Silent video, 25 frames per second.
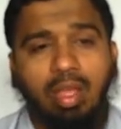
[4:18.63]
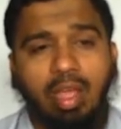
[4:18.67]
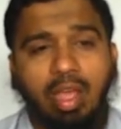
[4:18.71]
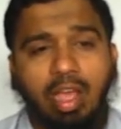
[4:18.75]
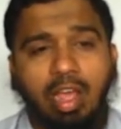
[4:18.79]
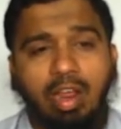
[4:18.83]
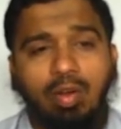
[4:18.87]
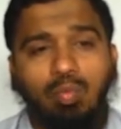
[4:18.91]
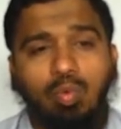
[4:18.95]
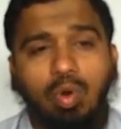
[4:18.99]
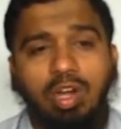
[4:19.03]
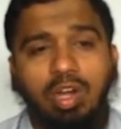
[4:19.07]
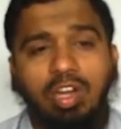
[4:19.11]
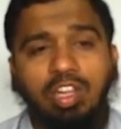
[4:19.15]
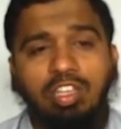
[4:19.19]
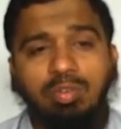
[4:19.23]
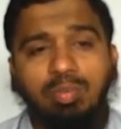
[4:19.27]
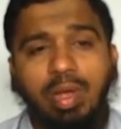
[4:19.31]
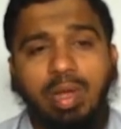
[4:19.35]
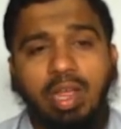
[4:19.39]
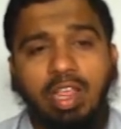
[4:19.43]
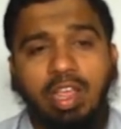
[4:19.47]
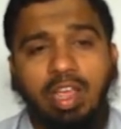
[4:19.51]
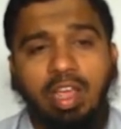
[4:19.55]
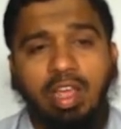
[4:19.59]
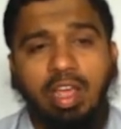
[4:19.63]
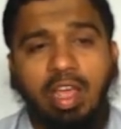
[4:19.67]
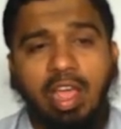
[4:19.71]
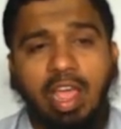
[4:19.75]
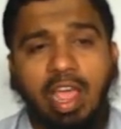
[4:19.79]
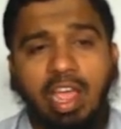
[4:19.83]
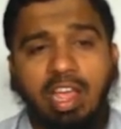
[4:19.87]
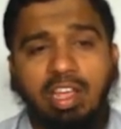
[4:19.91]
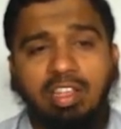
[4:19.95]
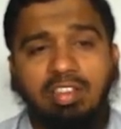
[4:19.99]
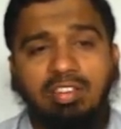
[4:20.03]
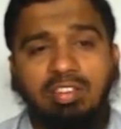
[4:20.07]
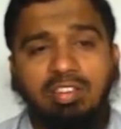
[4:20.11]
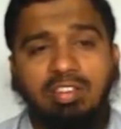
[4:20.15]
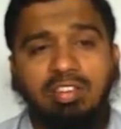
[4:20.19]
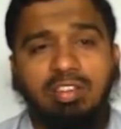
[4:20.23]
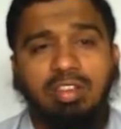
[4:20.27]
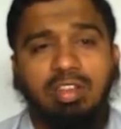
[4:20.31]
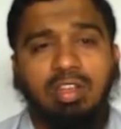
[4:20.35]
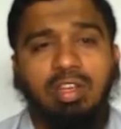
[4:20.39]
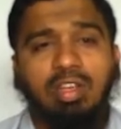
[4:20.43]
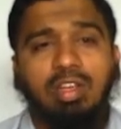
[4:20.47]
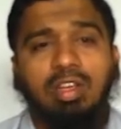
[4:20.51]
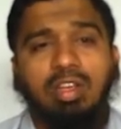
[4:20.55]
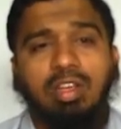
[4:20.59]
And what is my X?
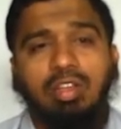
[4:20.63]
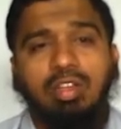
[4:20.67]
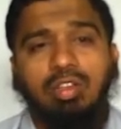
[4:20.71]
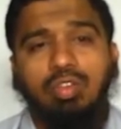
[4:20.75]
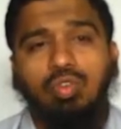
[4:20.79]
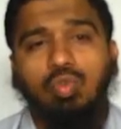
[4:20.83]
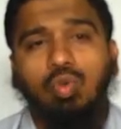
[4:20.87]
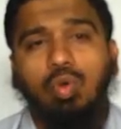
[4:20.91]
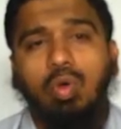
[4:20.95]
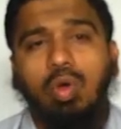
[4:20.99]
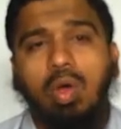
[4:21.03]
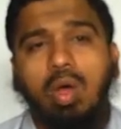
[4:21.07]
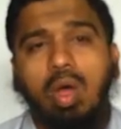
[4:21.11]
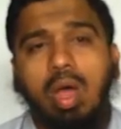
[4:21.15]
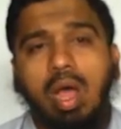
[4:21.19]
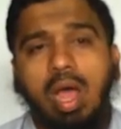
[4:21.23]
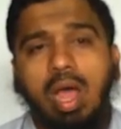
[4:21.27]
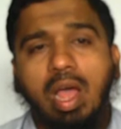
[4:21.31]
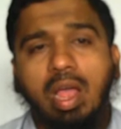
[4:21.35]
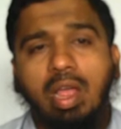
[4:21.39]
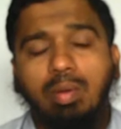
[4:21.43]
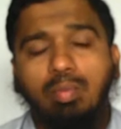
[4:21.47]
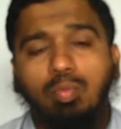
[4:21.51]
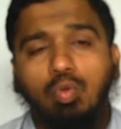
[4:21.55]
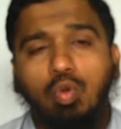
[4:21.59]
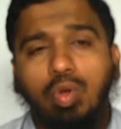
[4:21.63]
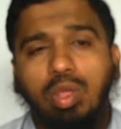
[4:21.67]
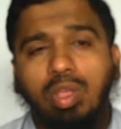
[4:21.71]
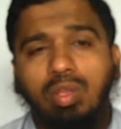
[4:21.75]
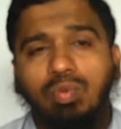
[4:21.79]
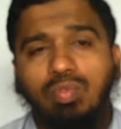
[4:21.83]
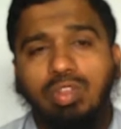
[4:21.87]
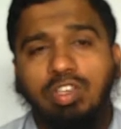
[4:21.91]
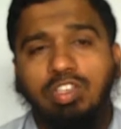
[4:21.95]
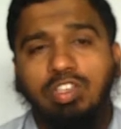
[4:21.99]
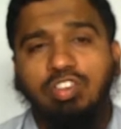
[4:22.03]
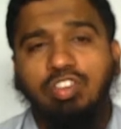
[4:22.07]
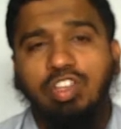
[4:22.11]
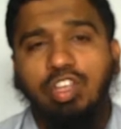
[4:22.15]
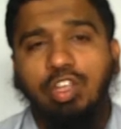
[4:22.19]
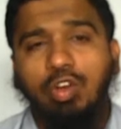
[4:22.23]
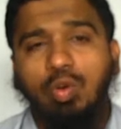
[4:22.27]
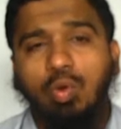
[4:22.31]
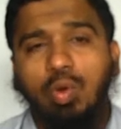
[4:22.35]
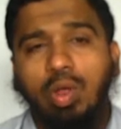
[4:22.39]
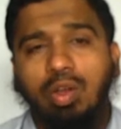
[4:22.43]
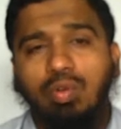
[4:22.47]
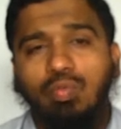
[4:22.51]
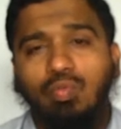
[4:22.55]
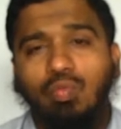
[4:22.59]
So I am going with 0
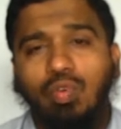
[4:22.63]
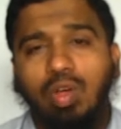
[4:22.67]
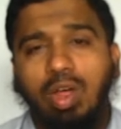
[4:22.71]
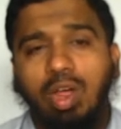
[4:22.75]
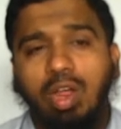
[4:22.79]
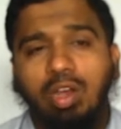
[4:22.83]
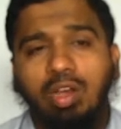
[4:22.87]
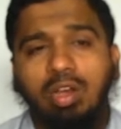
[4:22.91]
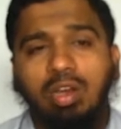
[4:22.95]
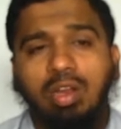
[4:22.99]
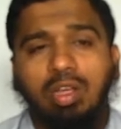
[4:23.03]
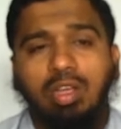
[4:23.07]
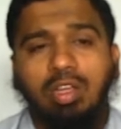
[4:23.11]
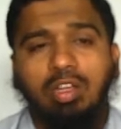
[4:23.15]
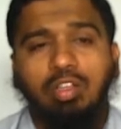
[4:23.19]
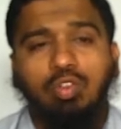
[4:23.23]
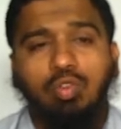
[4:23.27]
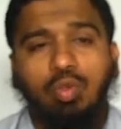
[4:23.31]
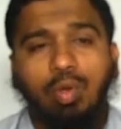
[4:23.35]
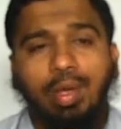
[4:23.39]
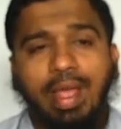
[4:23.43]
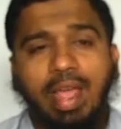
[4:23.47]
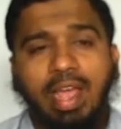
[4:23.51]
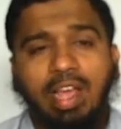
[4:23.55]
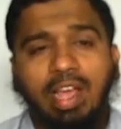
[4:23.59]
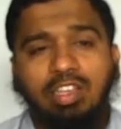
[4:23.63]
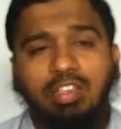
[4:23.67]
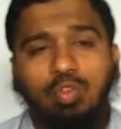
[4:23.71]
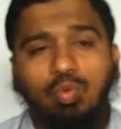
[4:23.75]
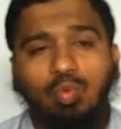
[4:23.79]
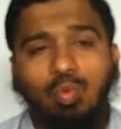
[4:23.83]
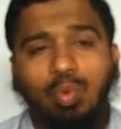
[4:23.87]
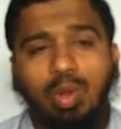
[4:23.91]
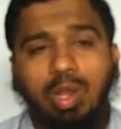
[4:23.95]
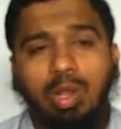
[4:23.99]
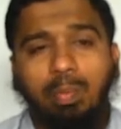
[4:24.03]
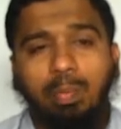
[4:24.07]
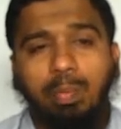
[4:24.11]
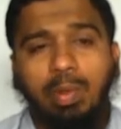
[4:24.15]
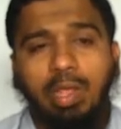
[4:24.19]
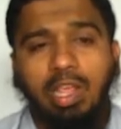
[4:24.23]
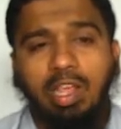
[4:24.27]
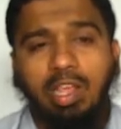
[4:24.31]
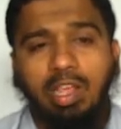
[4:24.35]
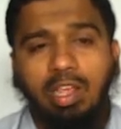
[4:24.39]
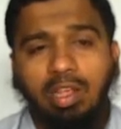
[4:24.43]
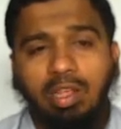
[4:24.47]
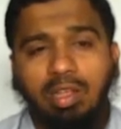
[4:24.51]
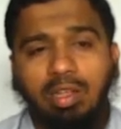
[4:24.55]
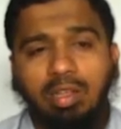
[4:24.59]
and 1, so X will
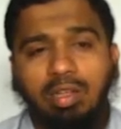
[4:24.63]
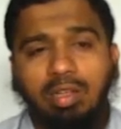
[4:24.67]
be